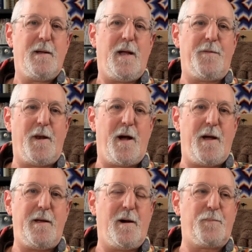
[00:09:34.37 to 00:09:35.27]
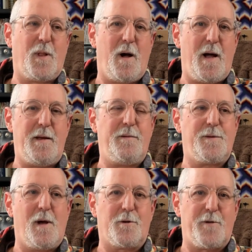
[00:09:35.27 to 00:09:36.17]
and then I apply
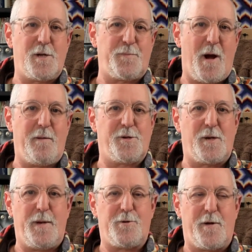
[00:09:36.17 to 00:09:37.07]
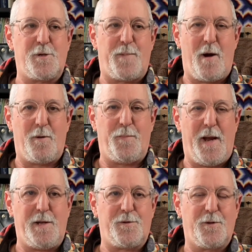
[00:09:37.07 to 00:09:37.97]
a transparent and semi-transparent
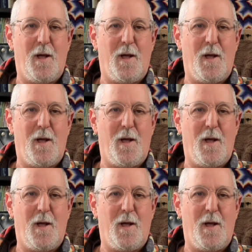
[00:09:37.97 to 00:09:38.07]
paints